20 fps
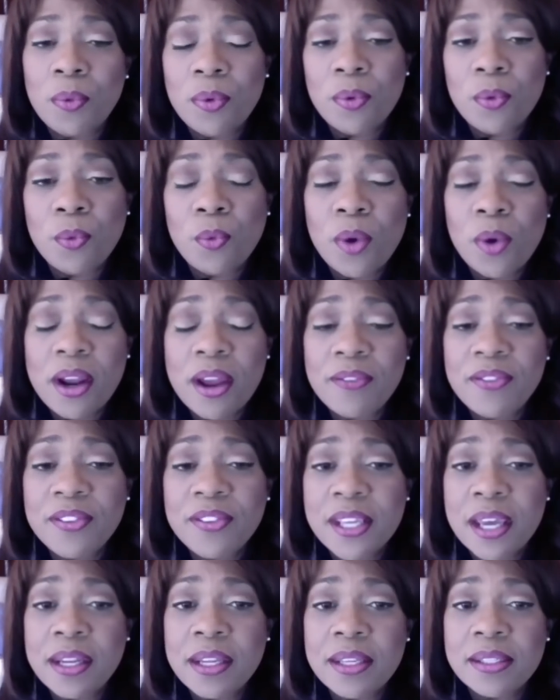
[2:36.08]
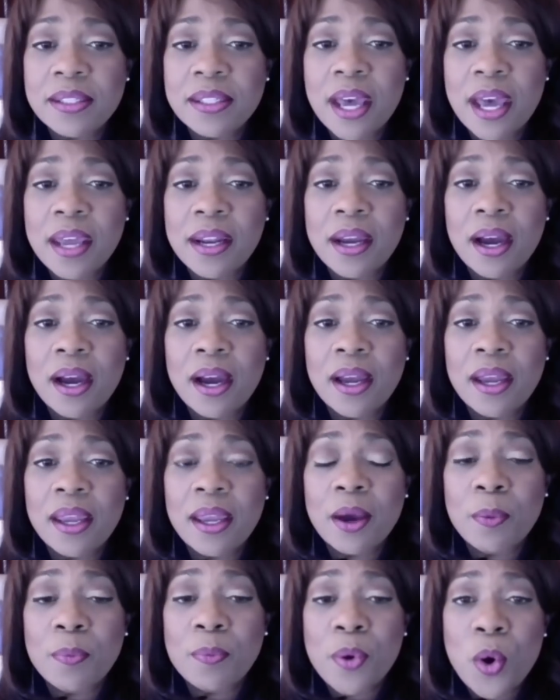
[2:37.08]
What I've said is that
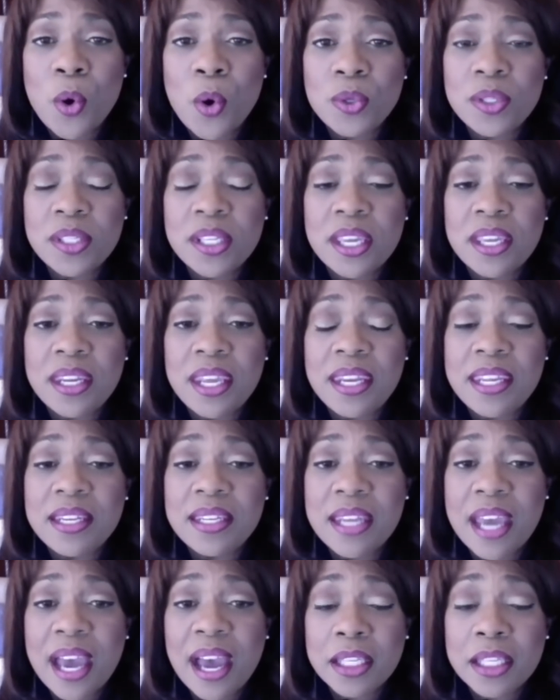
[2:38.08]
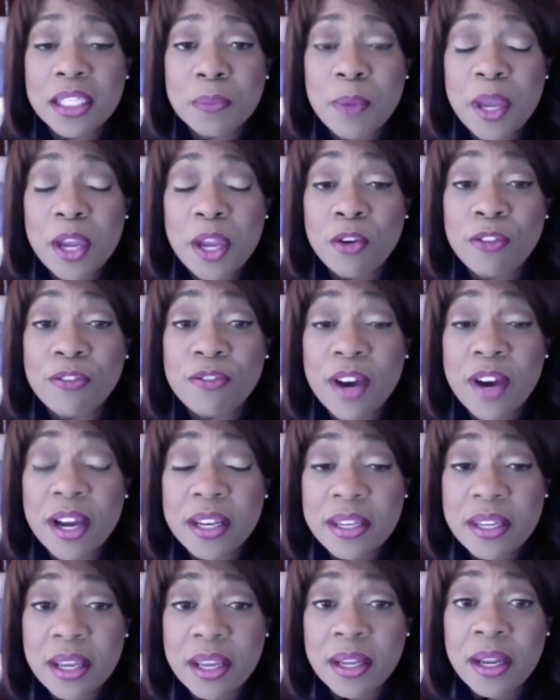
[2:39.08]
I oppose Canadian
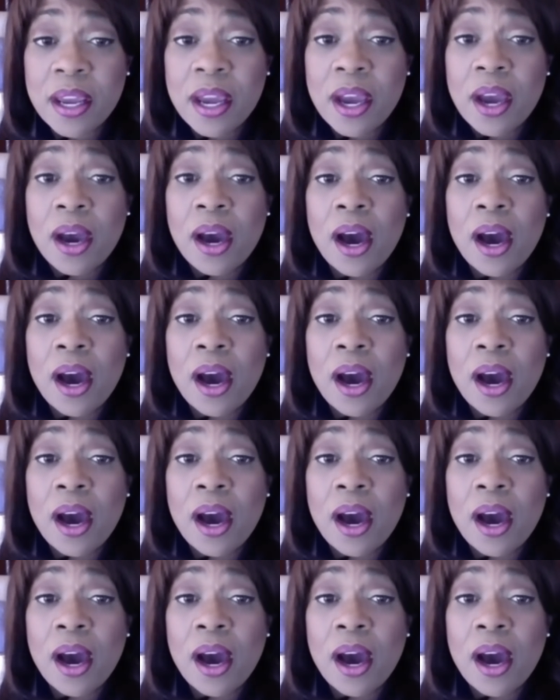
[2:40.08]
taxpayer-funded